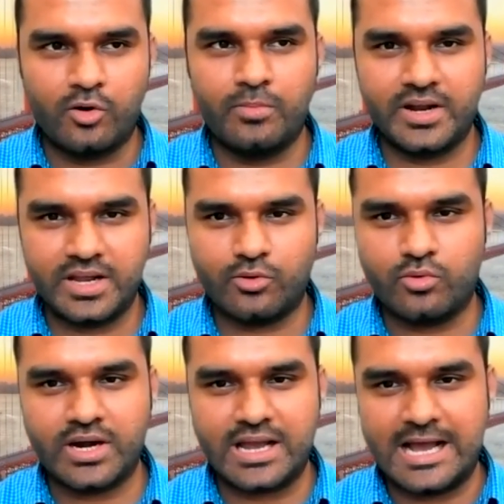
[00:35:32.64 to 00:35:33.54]
over here,
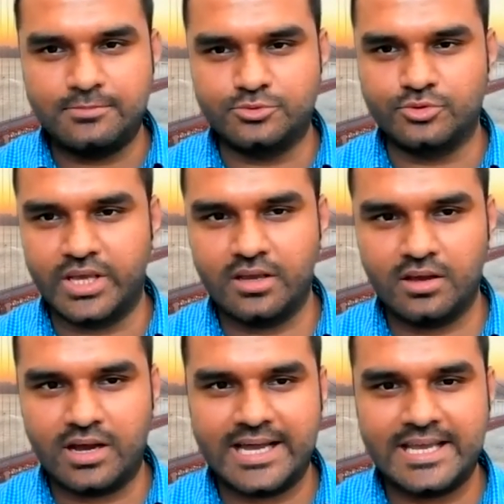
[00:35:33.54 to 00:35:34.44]
what I'm
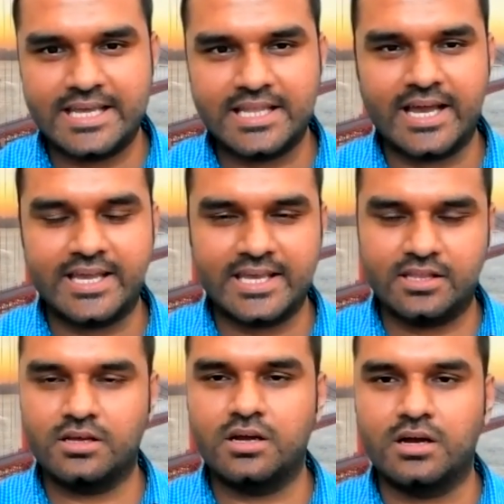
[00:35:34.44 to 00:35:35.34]
doing, I can
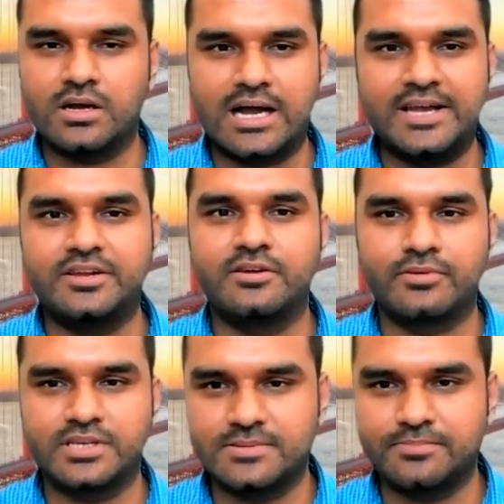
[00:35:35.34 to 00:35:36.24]

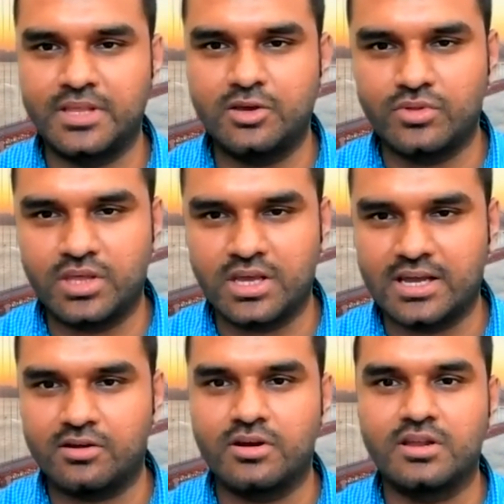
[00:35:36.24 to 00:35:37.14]
identify some new thing.
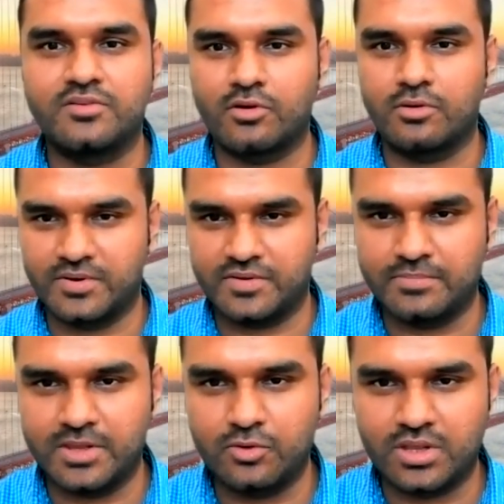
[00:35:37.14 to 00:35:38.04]
I can discover
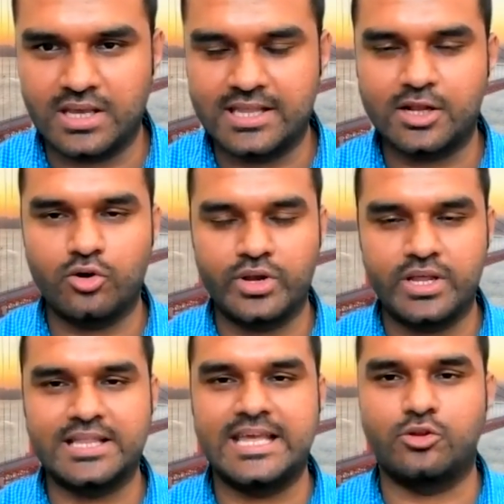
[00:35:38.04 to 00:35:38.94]
some new thing,
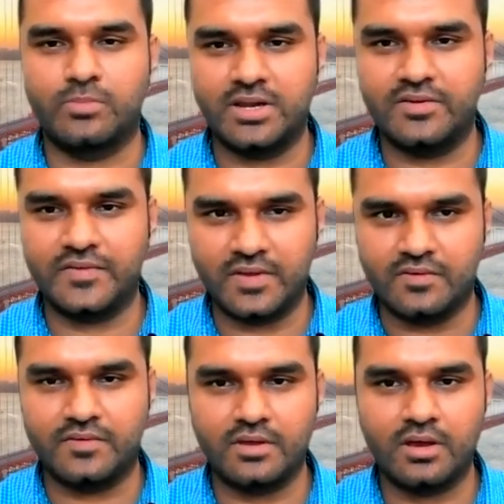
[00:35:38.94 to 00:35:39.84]
including
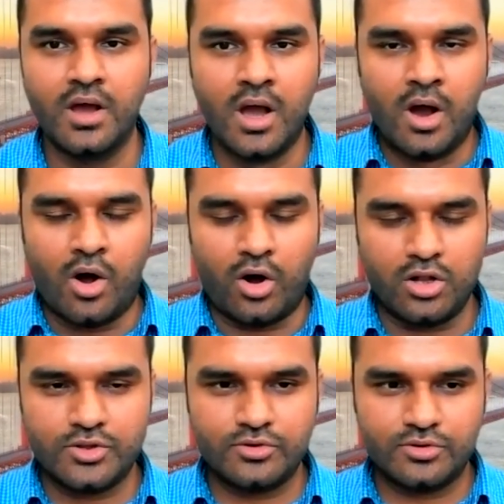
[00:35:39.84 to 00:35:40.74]
nanomedicines.
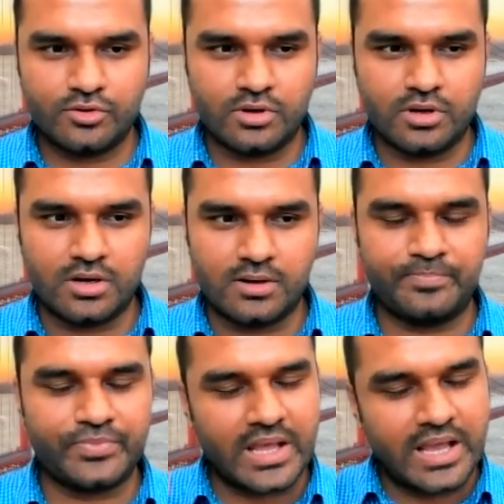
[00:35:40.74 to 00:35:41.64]

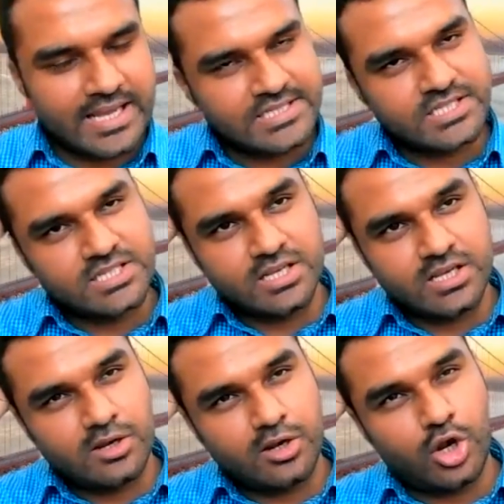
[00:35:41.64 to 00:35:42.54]
Although there's
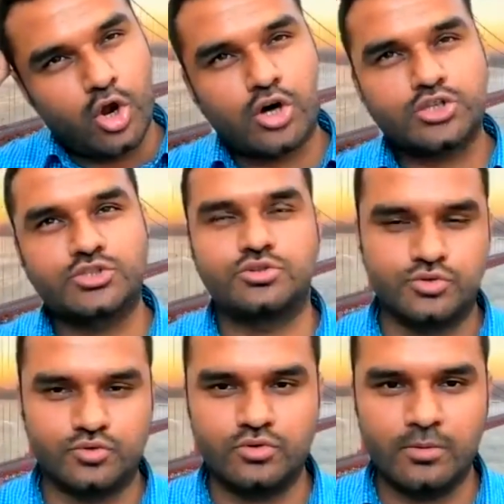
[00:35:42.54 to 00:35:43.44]
still a lot to
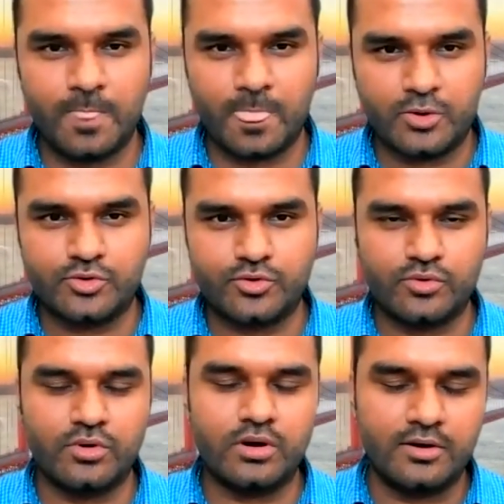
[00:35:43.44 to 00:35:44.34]
do
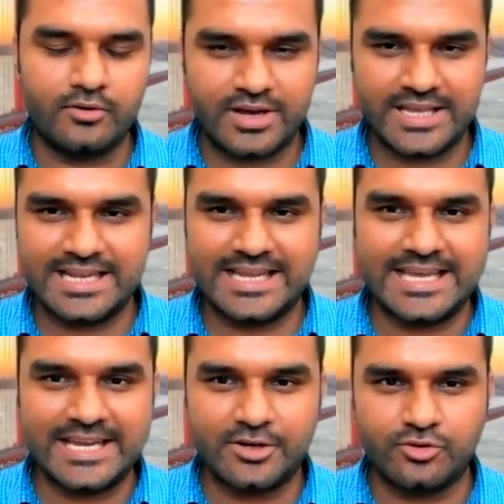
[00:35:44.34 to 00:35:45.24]
to finally
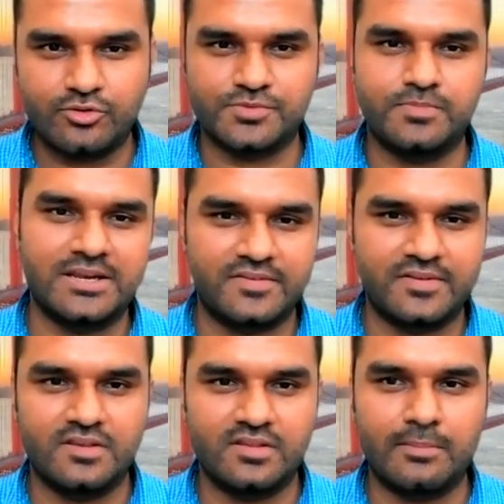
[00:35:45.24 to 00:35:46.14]
get those
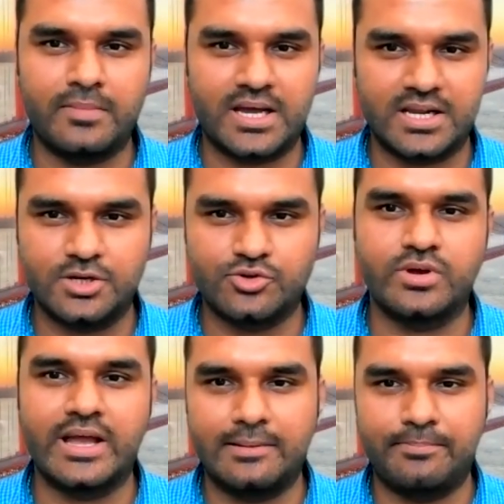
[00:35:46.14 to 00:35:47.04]
medicine in the market
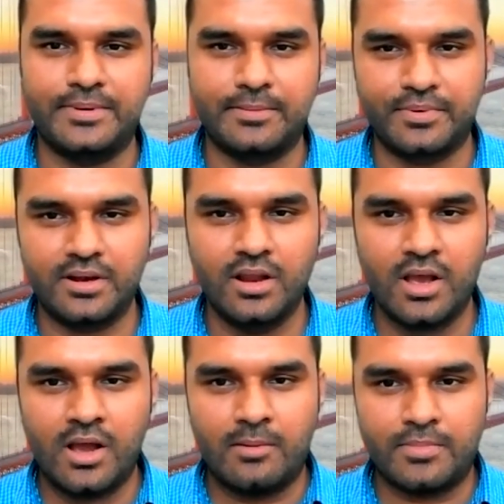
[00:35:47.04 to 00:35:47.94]
to help people,
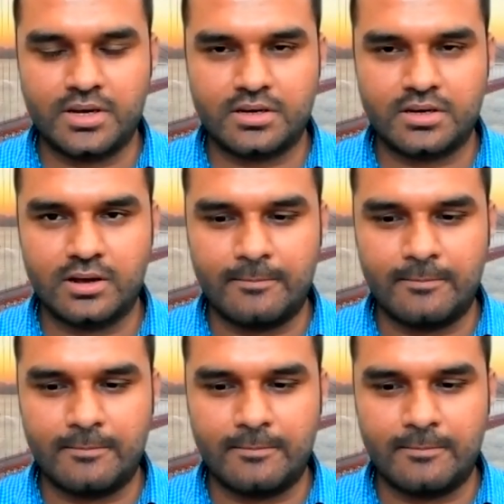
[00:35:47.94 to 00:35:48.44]
but